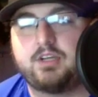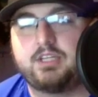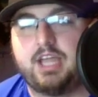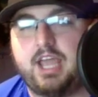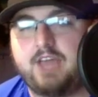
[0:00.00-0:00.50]

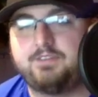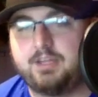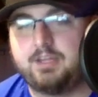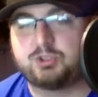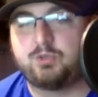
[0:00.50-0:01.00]
have
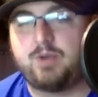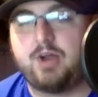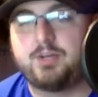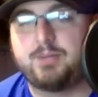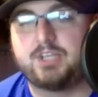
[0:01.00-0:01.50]
him
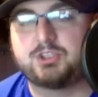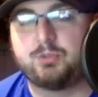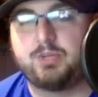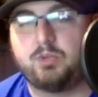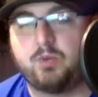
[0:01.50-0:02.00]
surrounded by so
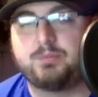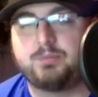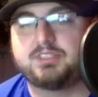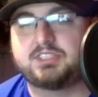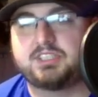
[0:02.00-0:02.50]
many
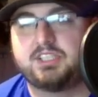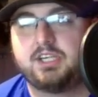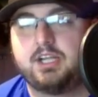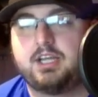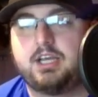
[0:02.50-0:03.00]
weapons
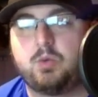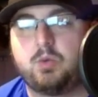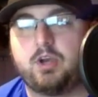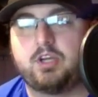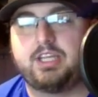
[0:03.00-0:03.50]

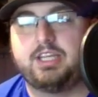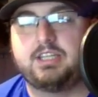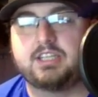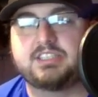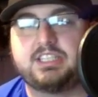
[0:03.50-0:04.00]
where he
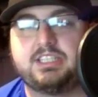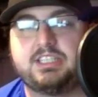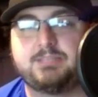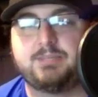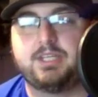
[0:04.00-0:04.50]
doesn't need
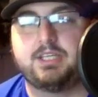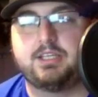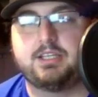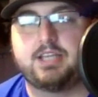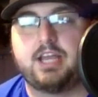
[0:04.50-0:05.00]
to
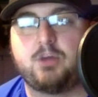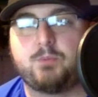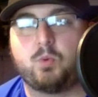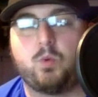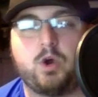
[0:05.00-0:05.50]
be that
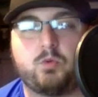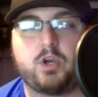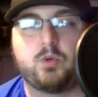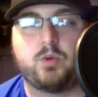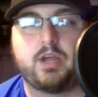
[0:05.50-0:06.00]
number one
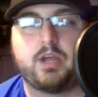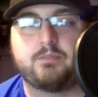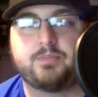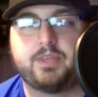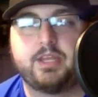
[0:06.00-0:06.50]
right away.
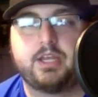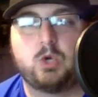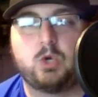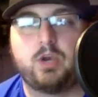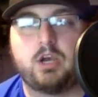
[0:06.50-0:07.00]

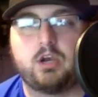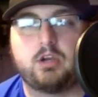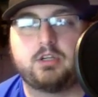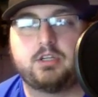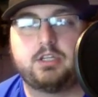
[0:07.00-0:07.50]
Where
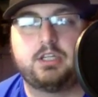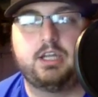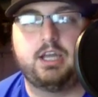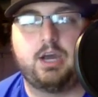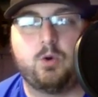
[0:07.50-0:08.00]

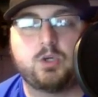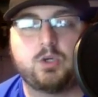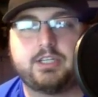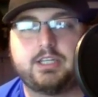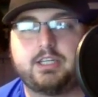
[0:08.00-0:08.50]
Oakland